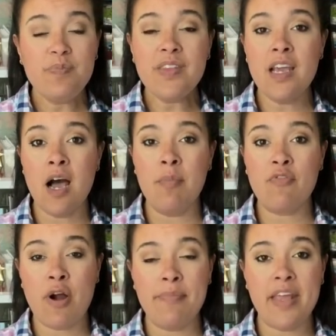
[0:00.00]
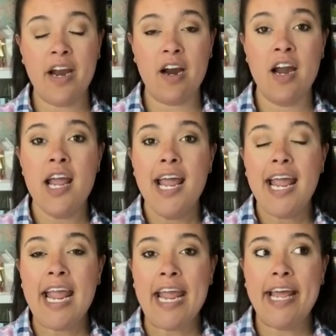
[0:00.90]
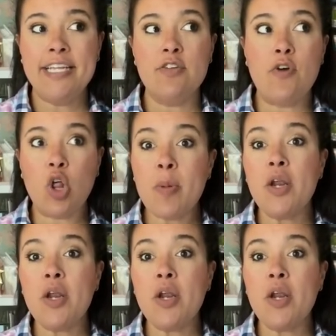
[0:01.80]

um, from there. And follow me